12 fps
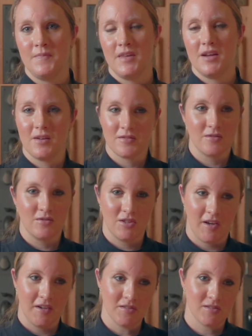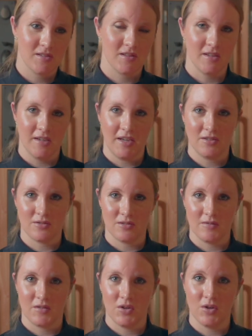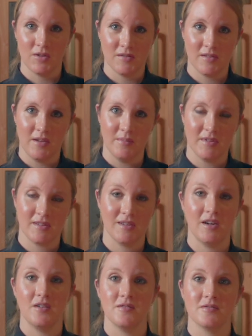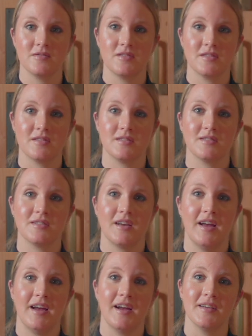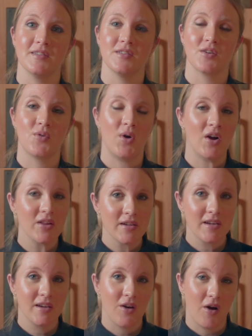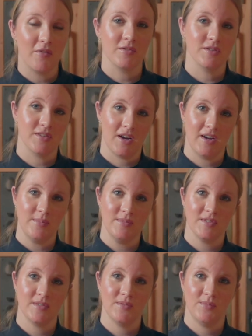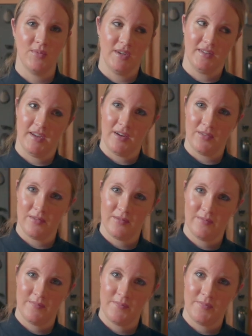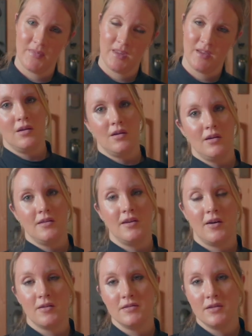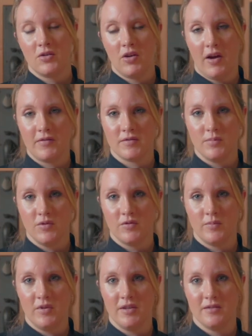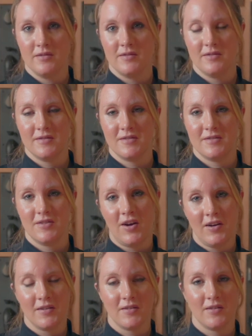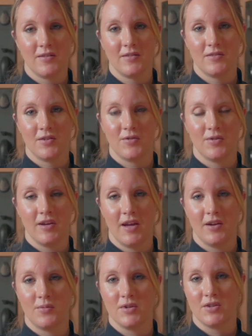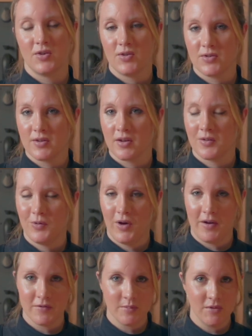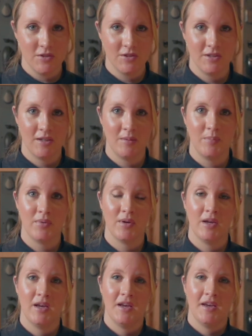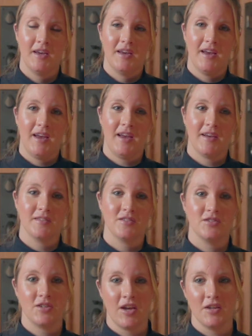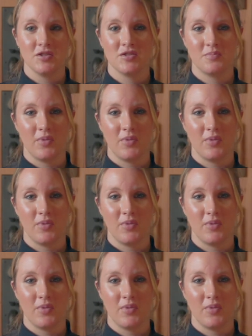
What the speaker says: It also changed the nature of goods themselves, and the quality oftentimes went down. The arts and crafts movement sought to create a return to craftsmanship and to change